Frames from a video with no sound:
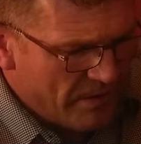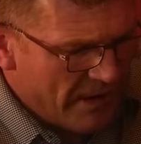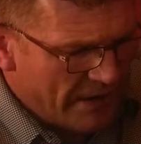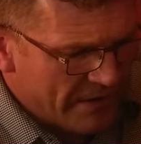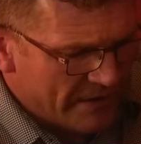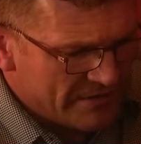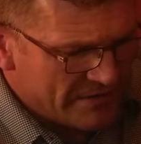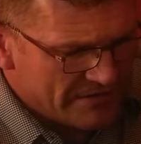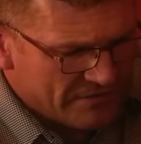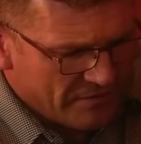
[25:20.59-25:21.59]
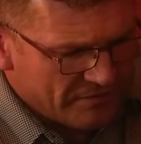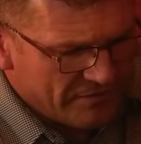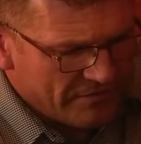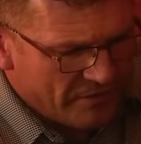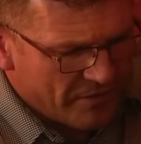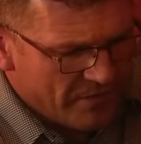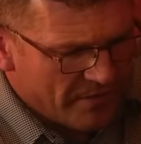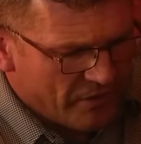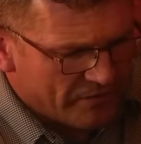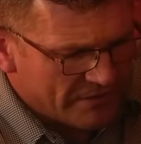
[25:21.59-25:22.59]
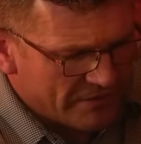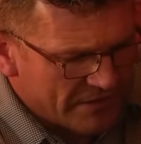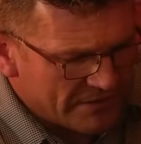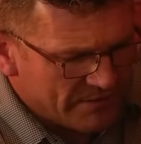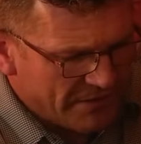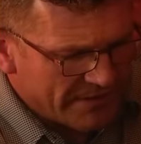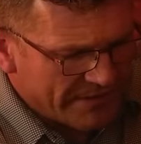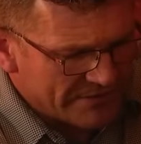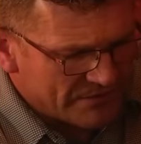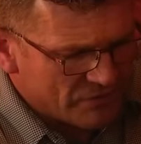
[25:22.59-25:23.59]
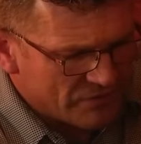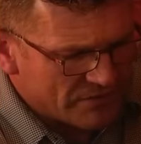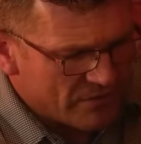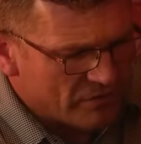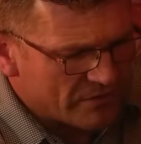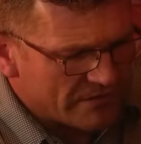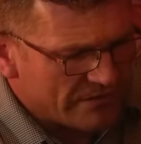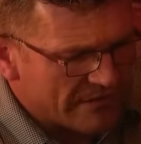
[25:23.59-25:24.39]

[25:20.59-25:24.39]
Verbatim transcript: a lot of the stuff that we'll be covering on this podcast too is around